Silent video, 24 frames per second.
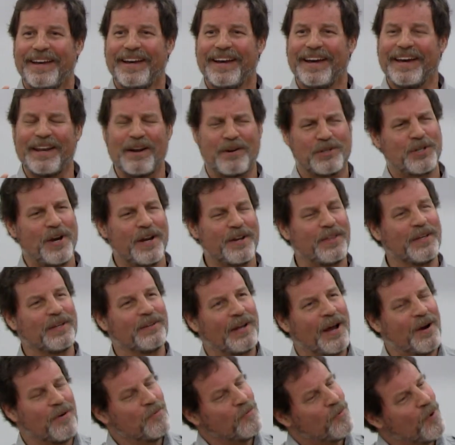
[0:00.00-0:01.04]
and I was trying to think,
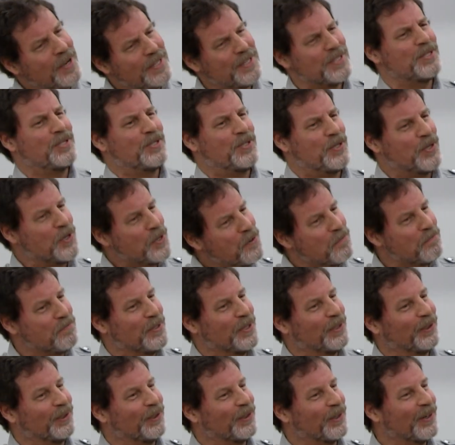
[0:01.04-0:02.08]
now what's
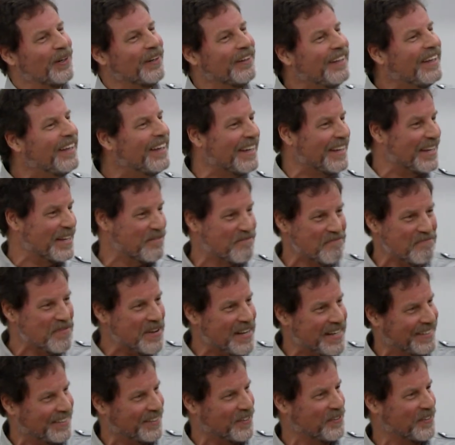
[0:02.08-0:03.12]
tubular in
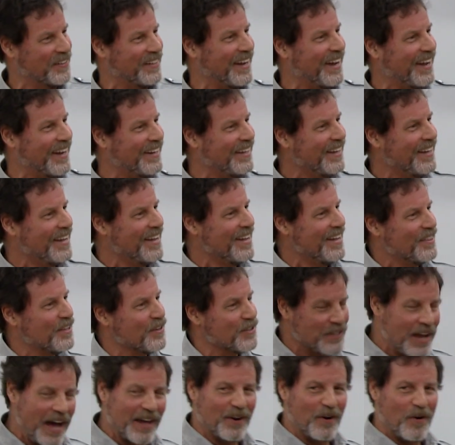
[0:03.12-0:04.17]
meat, okay?
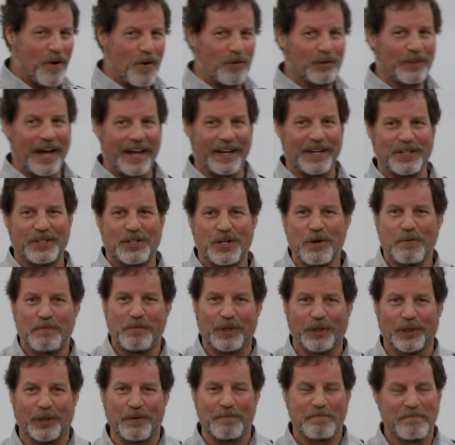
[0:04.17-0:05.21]
There's not a whole lot of
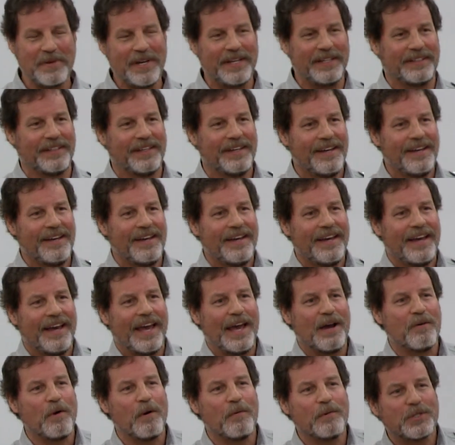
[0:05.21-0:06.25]
tubular meat.
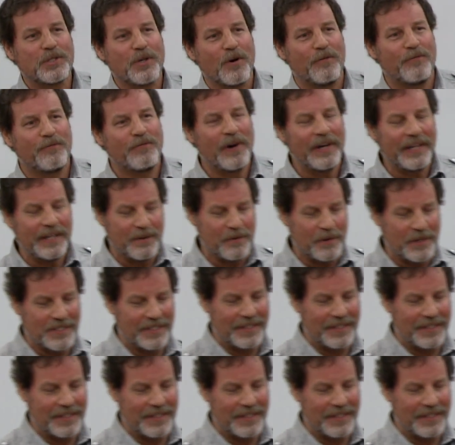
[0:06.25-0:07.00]
And what was so funny was,